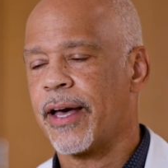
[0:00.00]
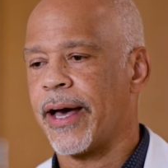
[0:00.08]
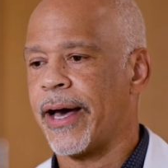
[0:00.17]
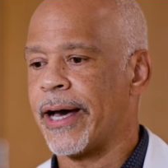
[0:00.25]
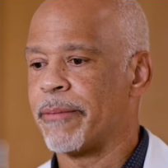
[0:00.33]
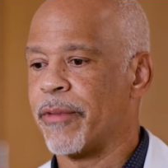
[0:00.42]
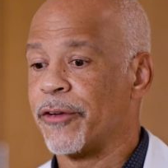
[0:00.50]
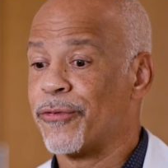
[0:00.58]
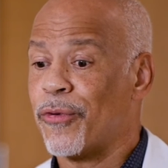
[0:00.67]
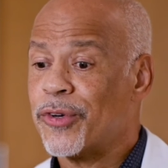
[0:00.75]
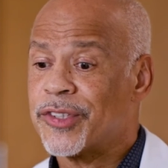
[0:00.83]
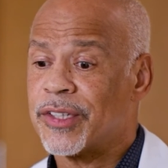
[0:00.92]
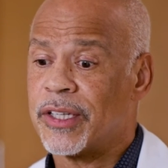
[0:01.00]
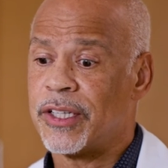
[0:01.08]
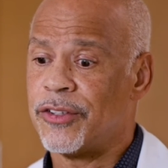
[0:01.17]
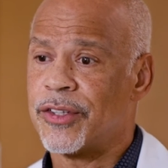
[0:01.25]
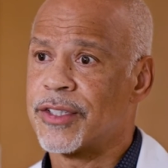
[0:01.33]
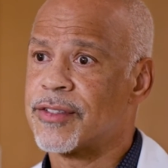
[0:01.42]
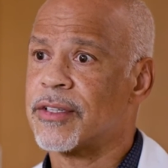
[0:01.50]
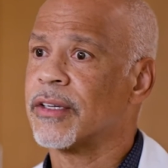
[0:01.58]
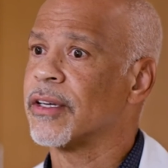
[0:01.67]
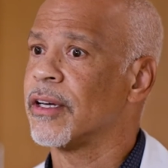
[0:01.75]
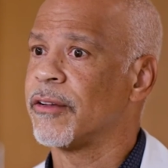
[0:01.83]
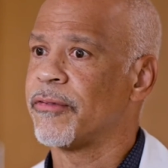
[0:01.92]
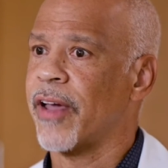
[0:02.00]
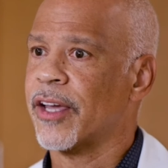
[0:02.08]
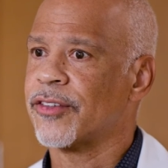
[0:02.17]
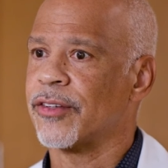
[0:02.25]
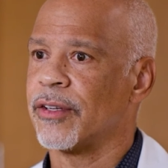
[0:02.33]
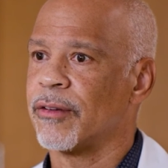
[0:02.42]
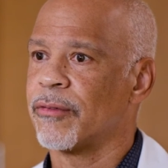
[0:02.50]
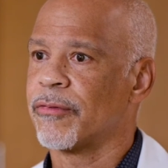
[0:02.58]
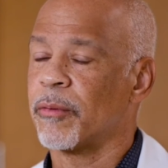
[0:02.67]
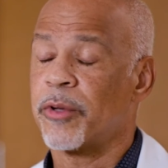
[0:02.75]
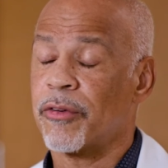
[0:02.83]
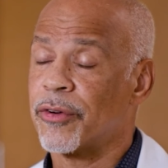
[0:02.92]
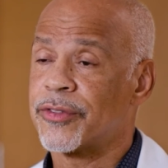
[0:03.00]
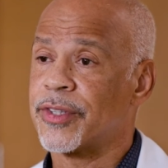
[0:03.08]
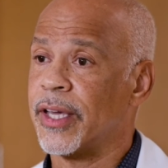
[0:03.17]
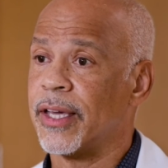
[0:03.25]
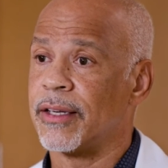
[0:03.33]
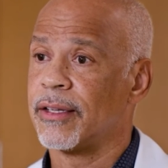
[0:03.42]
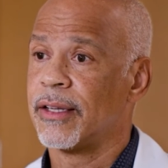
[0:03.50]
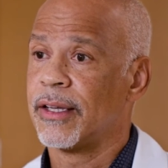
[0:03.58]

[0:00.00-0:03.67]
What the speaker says: unfortunately, you can still get an infection from your own skin,